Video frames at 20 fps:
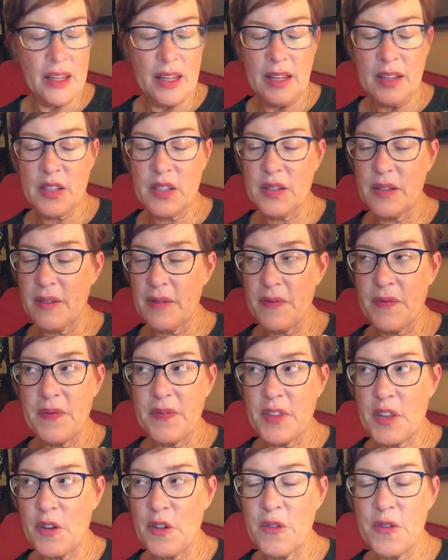it's
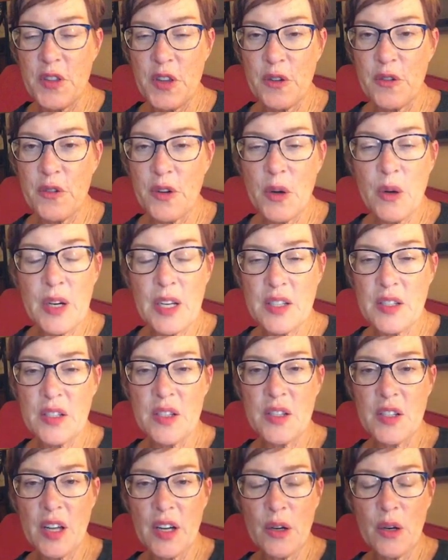the, the focus
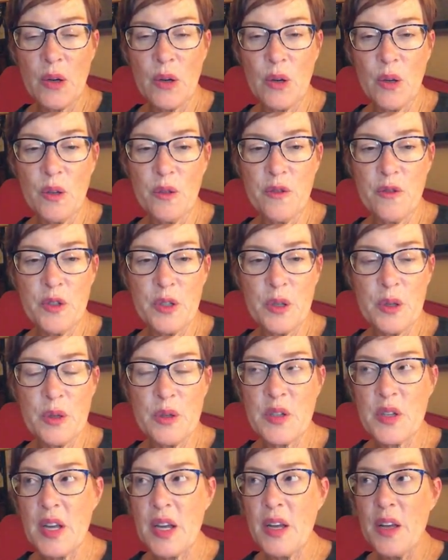is on whole
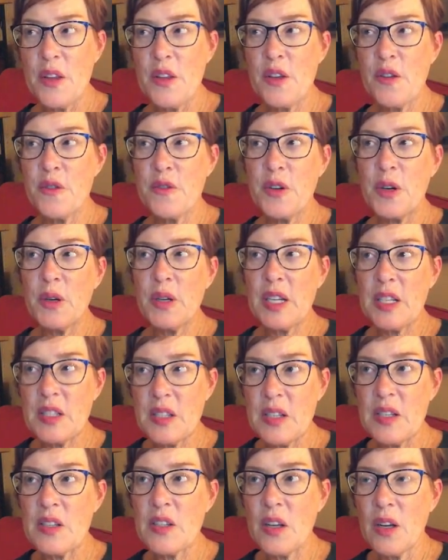foods. The
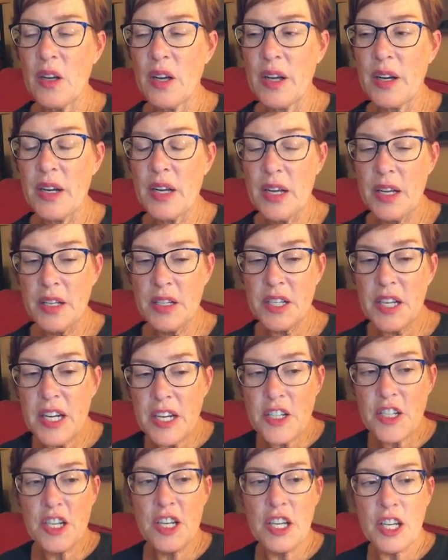focus is on
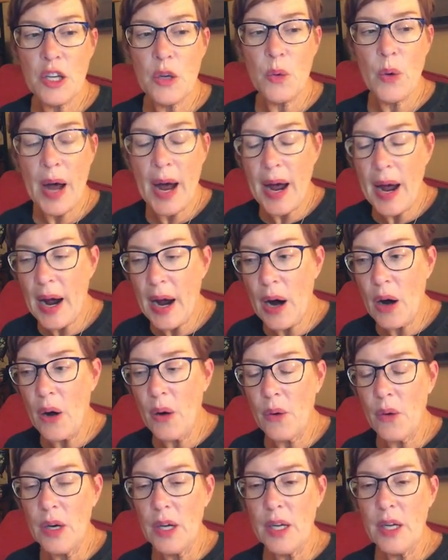teaching you
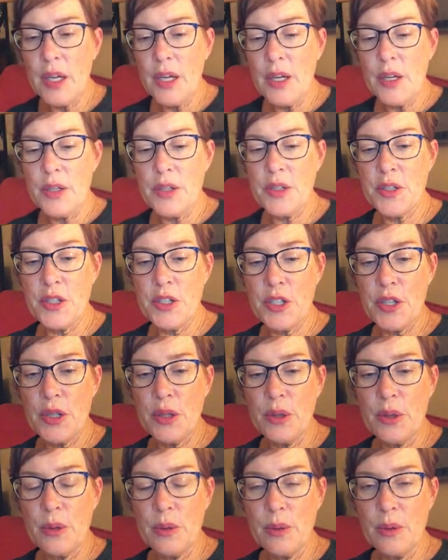how
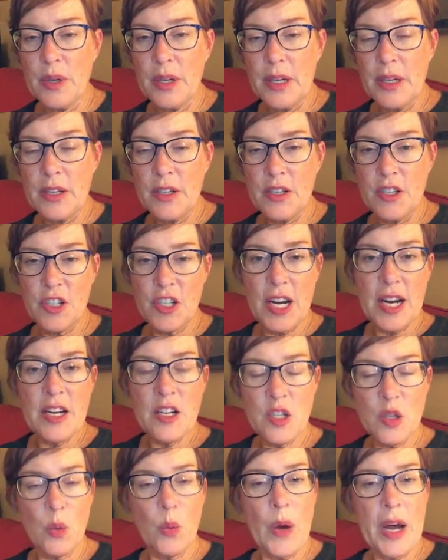to
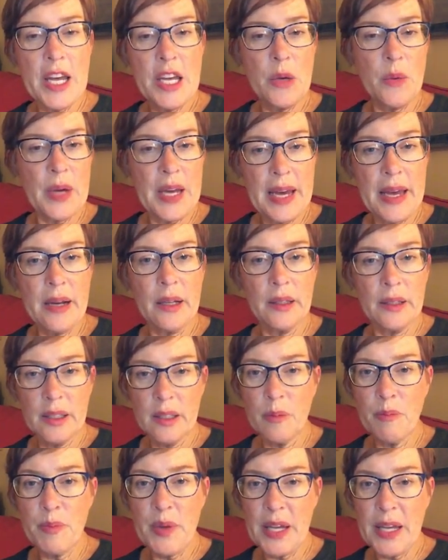change the way you eat a
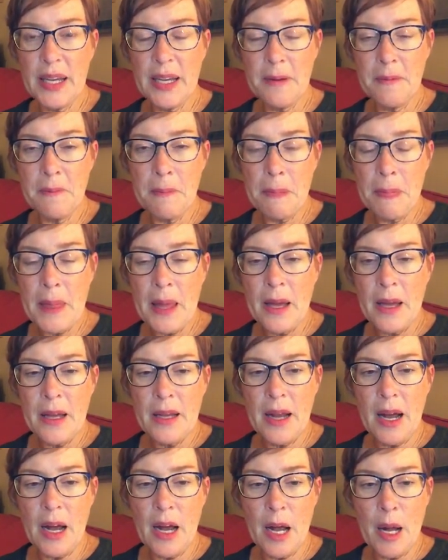little bit,
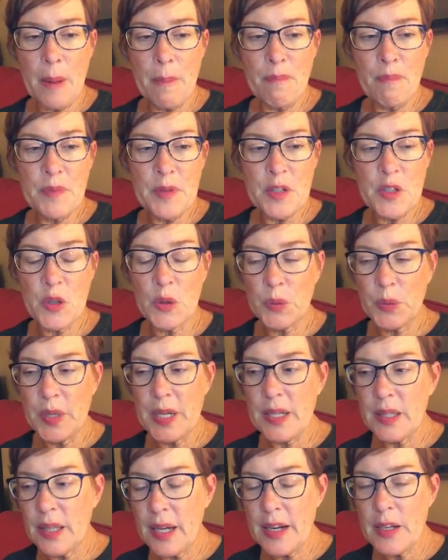um, to
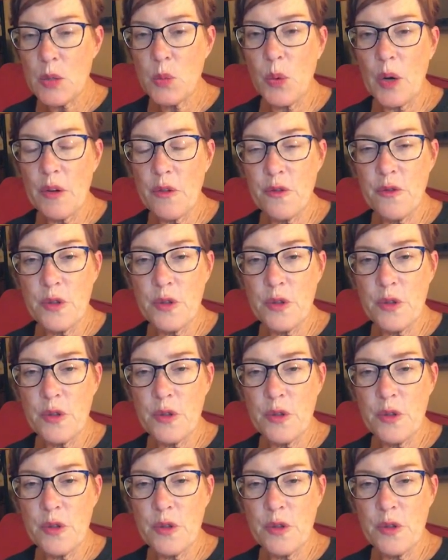realize what